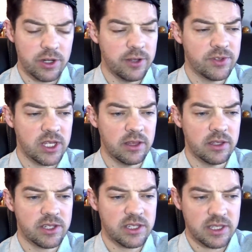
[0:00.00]
You've seen
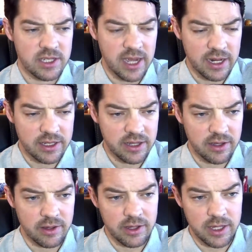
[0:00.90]
this tactic
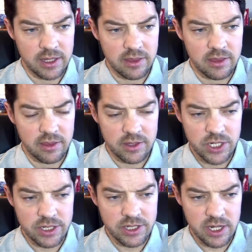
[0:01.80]
in
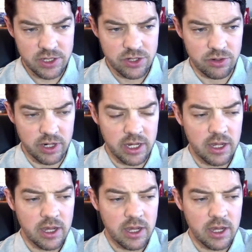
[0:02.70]
chess history,